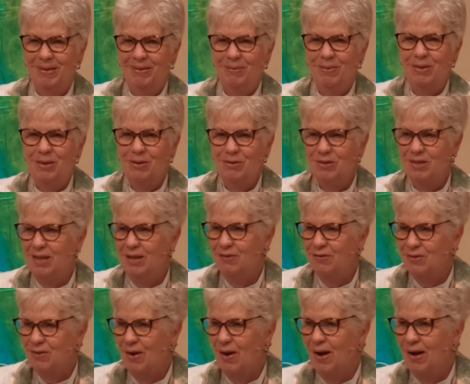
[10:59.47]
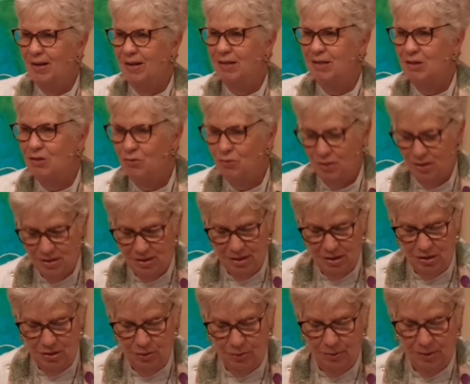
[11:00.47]
With those gifts God has
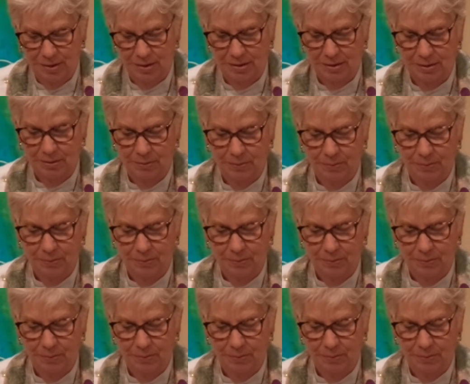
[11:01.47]
entrusted to us.